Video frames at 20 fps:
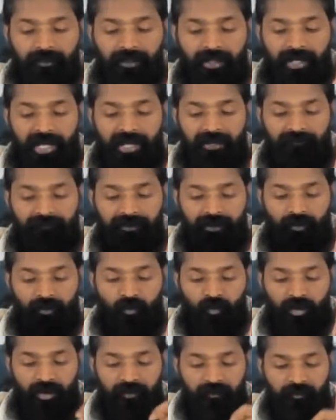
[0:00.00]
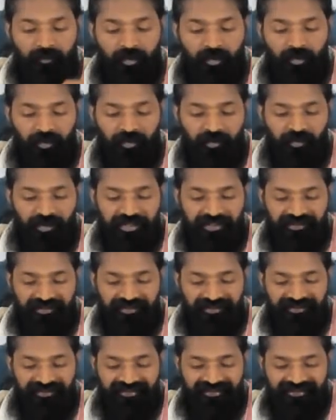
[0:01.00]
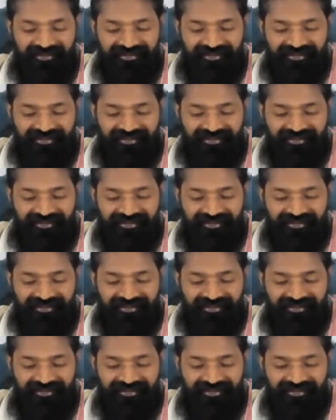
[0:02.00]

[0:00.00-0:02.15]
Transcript: I have one more question